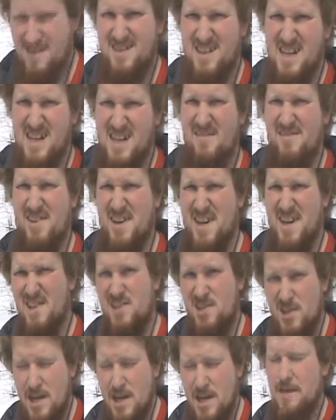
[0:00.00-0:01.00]
I have a
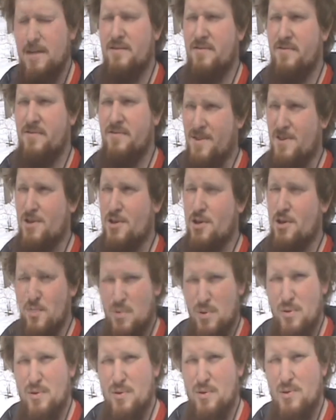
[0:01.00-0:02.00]
set of Fisker
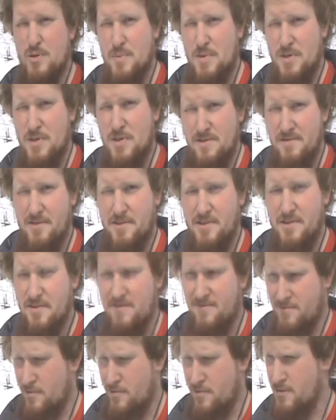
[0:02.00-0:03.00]
pruners specifically
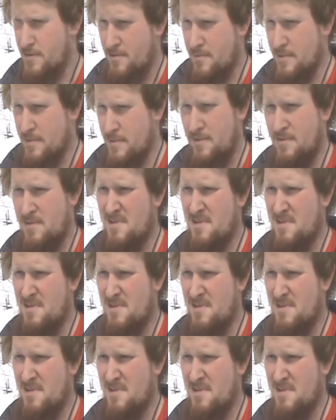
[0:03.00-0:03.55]
for tubing,